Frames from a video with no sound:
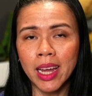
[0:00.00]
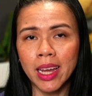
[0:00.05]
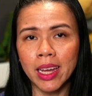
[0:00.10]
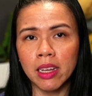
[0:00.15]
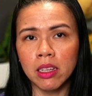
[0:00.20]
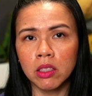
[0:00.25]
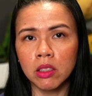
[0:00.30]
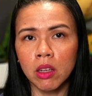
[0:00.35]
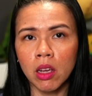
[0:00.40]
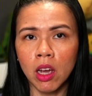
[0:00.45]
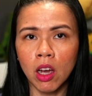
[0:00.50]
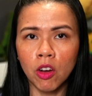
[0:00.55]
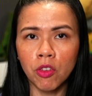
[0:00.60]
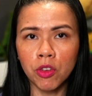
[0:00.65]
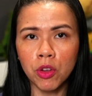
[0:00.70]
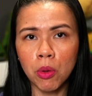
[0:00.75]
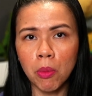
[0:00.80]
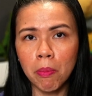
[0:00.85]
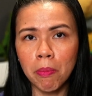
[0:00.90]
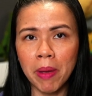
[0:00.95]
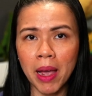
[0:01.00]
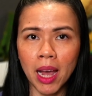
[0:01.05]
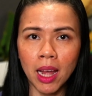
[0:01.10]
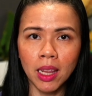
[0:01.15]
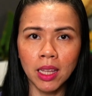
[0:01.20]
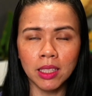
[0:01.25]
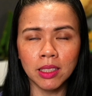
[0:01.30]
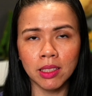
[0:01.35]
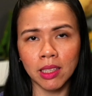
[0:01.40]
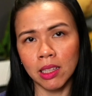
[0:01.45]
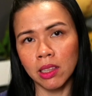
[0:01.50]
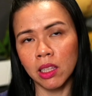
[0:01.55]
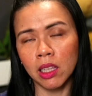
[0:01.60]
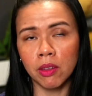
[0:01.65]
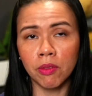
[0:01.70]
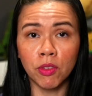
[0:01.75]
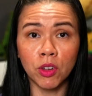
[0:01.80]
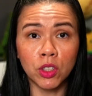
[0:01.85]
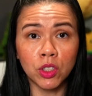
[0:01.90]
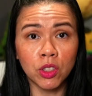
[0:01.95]
is to help you balance and
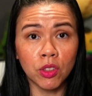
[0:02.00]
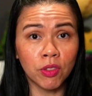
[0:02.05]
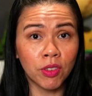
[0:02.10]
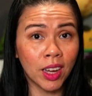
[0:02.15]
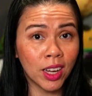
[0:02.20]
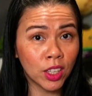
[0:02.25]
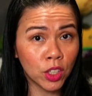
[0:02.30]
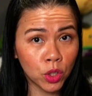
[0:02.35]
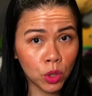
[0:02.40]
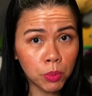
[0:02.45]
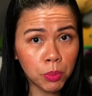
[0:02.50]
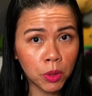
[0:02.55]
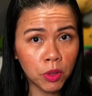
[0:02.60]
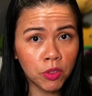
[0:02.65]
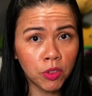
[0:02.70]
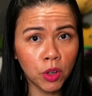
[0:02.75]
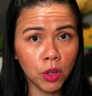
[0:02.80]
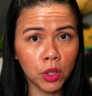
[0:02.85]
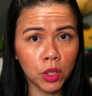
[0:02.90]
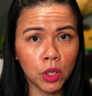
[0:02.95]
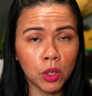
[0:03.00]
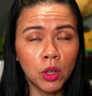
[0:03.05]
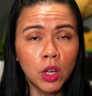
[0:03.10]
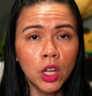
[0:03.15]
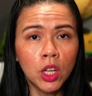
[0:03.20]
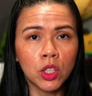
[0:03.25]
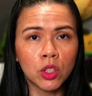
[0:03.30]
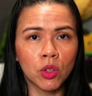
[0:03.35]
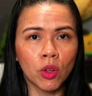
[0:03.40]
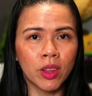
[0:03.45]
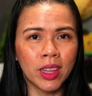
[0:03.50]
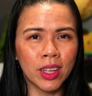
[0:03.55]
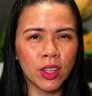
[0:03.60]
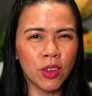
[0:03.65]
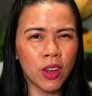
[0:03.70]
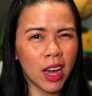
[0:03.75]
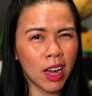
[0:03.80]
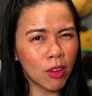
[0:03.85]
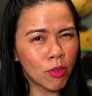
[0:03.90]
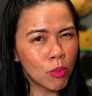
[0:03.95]
diversify your portfolio so that
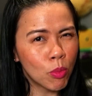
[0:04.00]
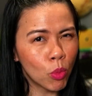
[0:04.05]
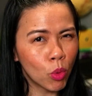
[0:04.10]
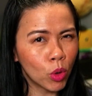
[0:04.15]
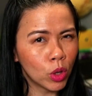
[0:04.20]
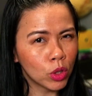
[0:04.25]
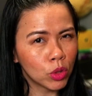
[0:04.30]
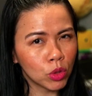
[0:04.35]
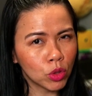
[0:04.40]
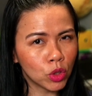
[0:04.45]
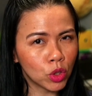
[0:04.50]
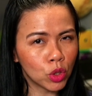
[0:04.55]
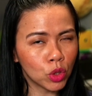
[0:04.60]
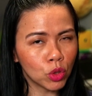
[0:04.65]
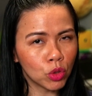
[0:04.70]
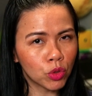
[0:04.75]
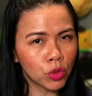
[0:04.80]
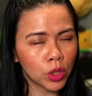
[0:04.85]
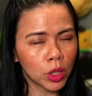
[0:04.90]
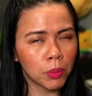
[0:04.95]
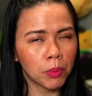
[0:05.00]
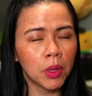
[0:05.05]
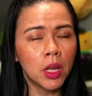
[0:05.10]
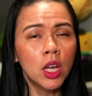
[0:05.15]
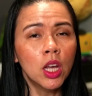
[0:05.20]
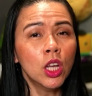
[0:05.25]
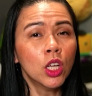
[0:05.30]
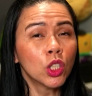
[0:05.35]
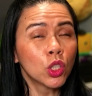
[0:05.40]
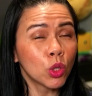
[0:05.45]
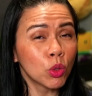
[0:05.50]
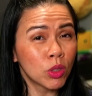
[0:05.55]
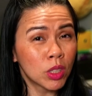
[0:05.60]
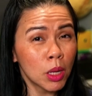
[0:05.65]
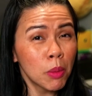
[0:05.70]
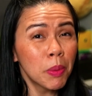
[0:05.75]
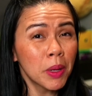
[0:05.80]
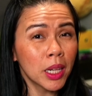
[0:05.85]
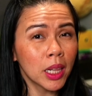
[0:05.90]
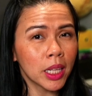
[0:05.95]
you have more to choose from. So
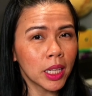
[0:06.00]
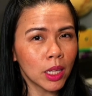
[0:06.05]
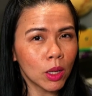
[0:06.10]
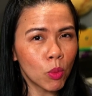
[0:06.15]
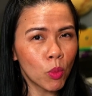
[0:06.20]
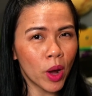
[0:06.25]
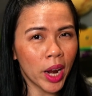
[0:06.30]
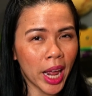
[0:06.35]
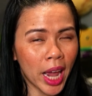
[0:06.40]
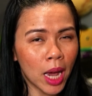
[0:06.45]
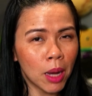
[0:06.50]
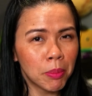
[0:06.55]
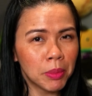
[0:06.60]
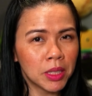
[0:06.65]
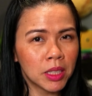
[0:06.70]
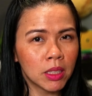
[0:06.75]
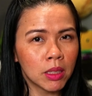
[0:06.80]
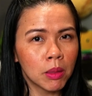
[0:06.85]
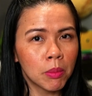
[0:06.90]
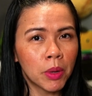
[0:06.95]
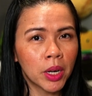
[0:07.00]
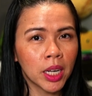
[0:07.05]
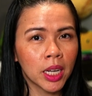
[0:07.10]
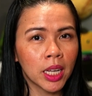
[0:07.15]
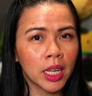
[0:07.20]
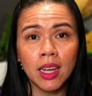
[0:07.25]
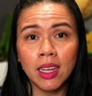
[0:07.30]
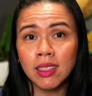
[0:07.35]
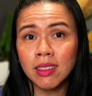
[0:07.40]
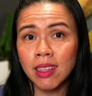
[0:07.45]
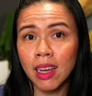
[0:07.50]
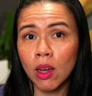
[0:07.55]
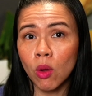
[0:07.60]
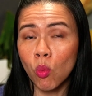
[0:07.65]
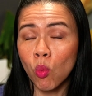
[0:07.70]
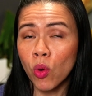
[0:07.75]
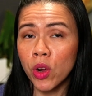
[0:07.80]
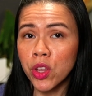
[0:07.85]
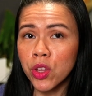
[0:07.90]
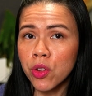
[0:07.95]
typically what happens in the market is that
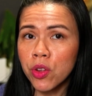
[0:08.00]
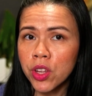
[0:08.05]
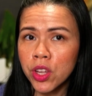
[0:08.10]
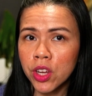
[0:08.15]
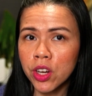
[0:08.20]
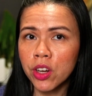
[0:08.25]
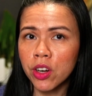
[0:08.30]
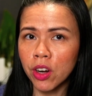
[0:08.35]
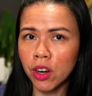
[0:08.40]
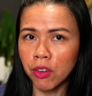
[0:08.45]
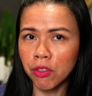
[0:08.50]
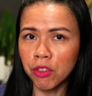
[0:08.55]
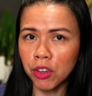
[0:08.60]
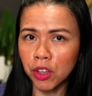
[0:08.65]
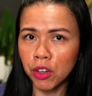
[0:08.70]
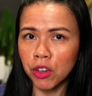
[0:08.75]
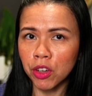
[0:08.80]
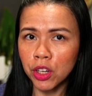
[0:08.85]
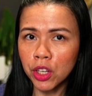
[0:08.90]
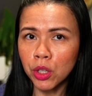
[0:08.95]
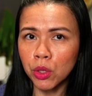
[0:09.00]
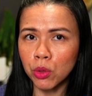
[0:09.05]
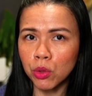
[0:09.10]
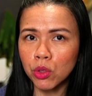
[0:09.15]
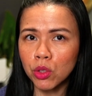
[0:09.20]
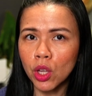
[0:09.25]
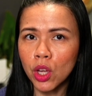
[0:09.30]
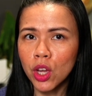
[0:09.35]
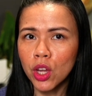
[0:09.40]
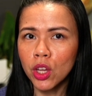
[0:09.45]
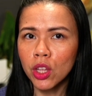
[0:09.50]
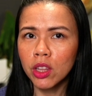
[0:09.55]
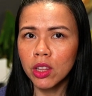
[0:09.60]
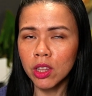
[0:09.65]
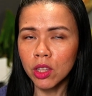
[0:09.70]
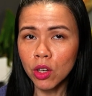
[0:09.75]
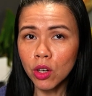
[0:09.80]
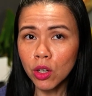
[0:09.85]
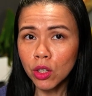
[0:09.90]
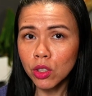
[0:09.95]
when you hear of good news,
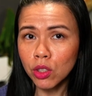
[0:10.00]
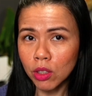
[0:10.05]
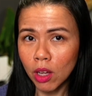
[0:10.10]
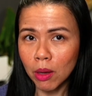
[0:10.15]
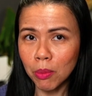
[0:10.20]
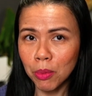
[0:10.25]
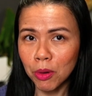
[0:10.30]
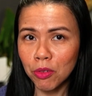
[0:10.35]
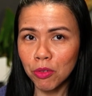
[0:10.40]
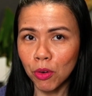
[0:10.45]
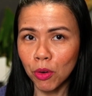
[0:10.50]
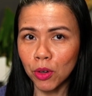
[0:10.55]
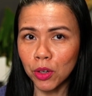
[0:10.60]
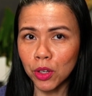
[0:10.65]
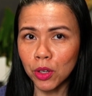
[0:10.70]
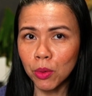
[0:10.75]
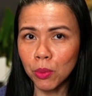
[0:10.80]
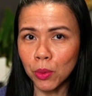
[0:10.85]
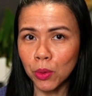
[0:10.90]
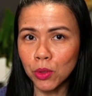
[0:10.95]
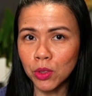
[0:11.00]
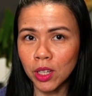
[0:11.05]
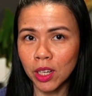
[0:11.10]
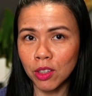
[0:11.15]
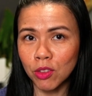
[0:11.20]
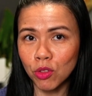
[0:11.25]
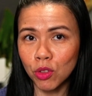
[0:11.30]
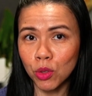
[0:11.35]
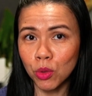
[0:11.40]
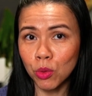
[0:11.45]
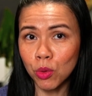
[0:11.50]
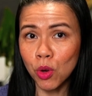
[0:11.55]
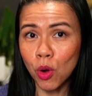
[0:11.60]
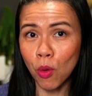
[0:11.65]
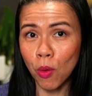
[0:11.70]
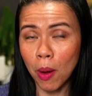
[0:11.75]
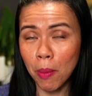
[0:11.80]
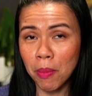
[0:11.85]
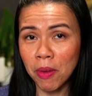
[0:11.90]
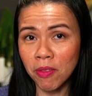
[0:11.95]
your stock portfolio will tend to
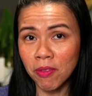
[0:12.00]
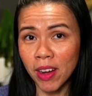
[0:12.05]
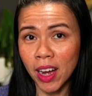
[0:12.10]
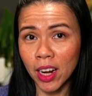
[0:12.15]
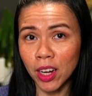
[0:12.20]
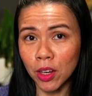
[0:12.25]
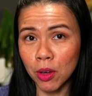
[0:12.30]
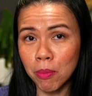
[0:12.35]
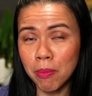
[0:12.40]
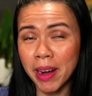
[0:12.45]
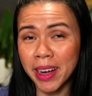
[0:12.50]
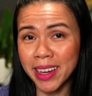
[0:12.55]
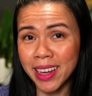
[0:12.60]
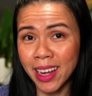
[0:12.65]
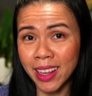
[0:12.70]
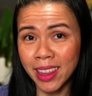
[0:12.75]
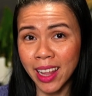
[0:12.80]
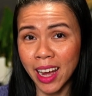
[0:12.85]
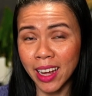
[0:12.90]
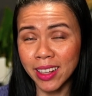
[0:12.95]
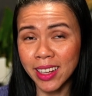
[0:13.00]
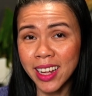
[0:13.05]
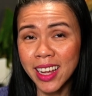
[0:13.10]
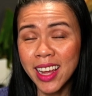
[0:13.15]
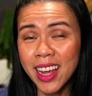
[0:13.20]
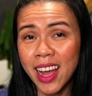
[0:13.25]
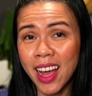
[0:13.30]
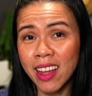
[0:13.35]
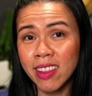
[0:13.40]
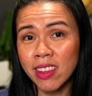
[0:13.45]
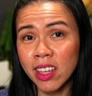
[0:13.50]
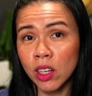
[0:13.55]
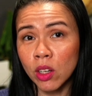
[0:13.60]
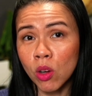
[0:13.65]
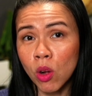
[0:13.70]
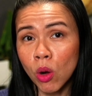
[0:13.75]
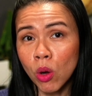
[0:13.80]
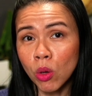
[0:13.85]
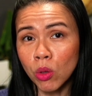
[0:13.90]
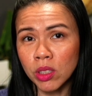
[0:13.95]
go up in value by a lot. And then
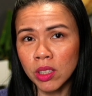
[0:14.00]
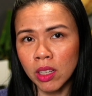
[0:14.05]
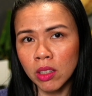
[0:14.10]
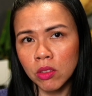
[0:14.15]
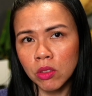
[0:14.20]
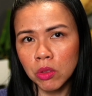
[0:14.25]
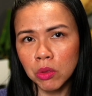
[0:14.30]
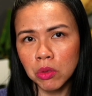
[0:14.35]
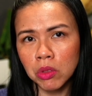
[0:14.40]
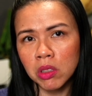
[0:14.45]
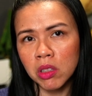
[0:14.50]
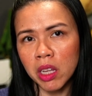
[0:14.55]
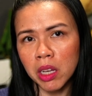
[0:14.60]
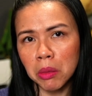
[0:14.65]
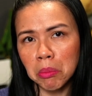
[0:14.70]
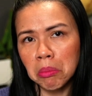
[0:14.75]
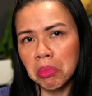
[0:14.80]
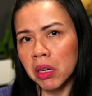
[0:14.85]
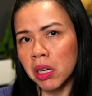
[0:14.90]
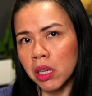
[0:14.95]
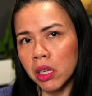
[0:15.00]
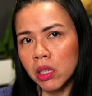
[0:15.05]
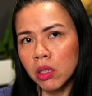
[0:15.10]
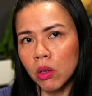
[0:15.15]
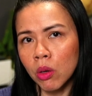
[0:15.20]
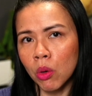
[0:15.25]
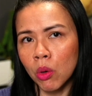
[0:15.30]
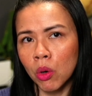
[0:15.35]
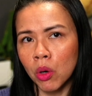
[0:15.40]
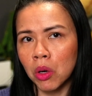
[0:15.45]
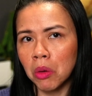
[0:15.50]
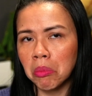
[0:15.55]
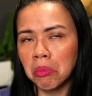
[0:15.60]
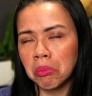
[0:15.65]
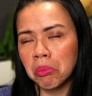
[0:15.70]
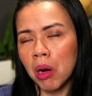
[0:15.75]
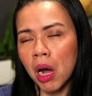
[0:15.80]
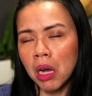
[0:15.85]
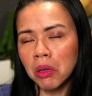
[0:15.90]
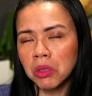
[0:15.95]
gold tends to stay put or
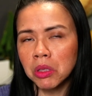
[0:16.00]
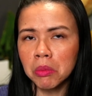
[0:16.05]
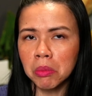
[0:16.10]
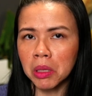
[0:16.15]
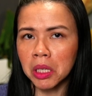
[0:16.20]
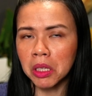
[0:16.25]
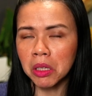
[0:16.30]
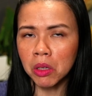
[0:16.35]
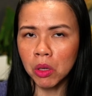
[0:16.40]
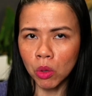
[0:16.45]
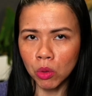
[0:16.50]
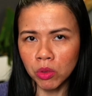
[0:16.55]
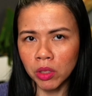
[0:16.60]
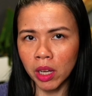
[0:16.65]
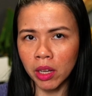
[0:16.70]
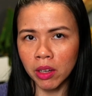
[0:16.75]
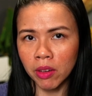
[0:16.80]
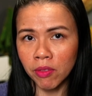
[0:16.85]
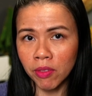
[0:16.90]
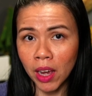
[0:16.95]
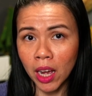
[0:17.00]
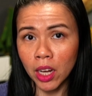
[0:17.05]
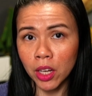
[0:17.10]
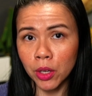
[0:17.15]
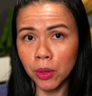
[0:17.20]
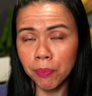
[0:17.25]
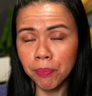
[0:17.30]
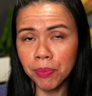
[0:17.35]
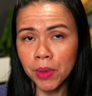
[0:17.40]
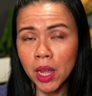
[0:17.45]
possibly go down in value.